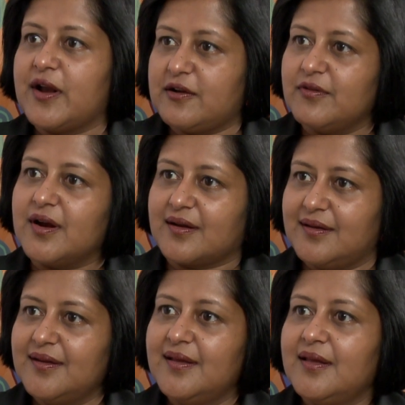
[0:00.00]
at work.
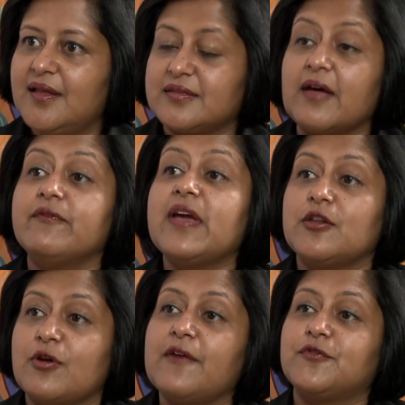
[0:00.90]
Somewhere
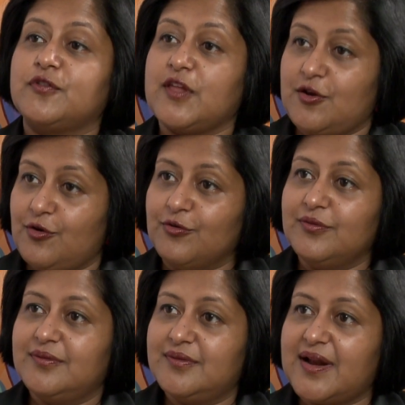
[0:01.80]
you have to say no,
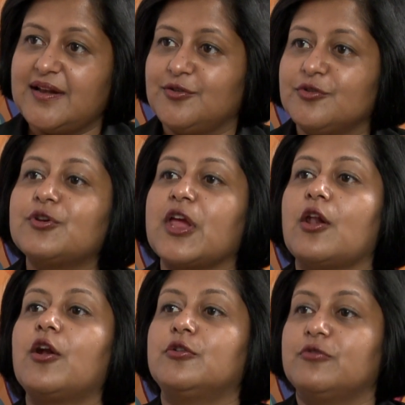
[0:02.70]
right? You
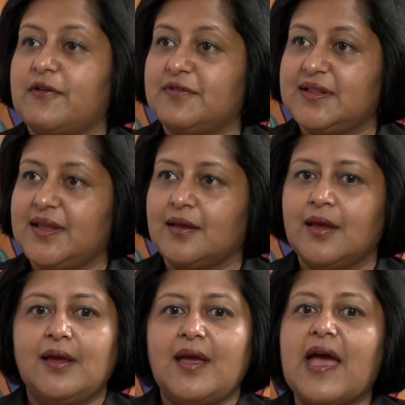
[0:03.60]
cannot do everything.
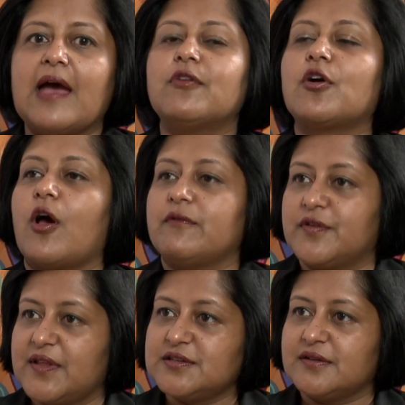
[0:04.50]
Have a
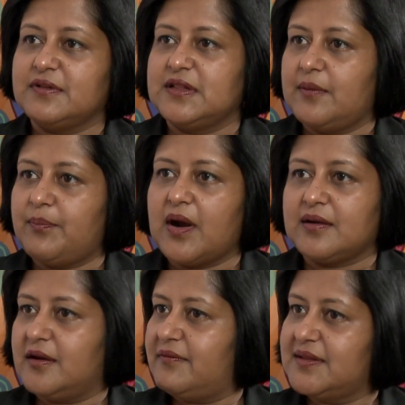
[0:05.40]
conversation with their
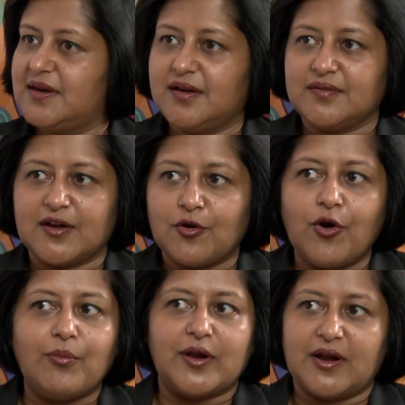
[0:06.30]
partner, whether it is at
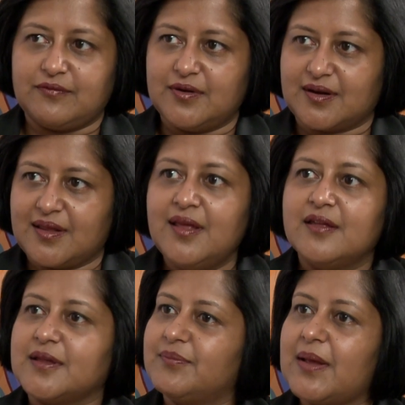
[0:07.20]
home or at work.
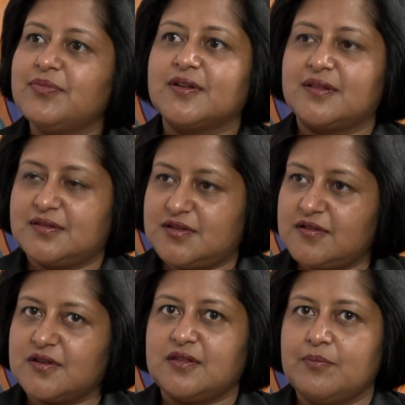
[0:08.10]
Sometimes it's
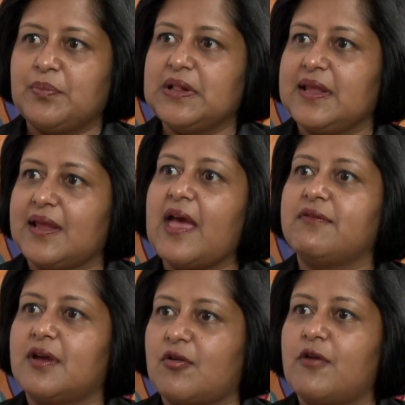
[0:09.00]
just a simple thing,
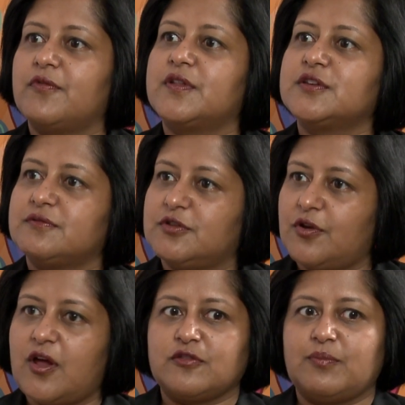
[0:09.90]
having a conversation with your
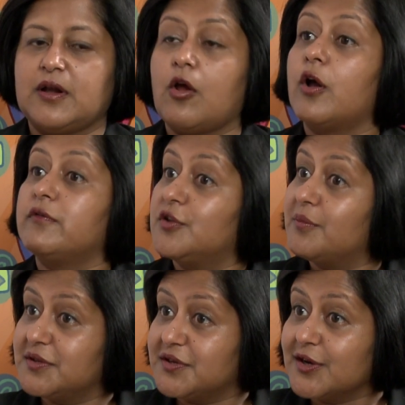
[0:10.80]
husband or with your
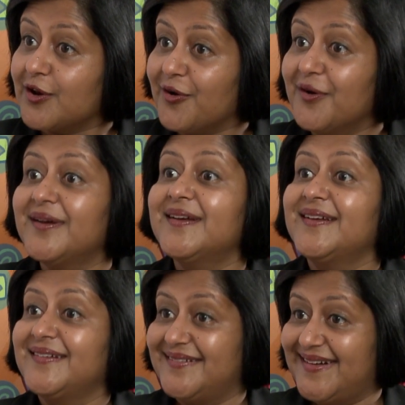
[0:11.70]
mother-in-law,
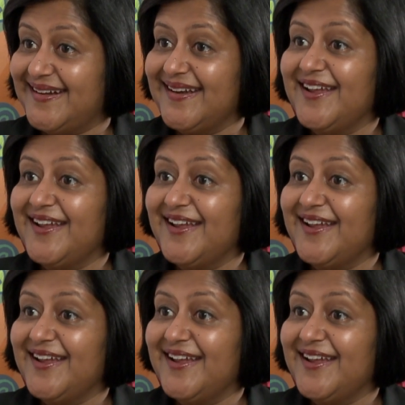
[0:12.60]
right?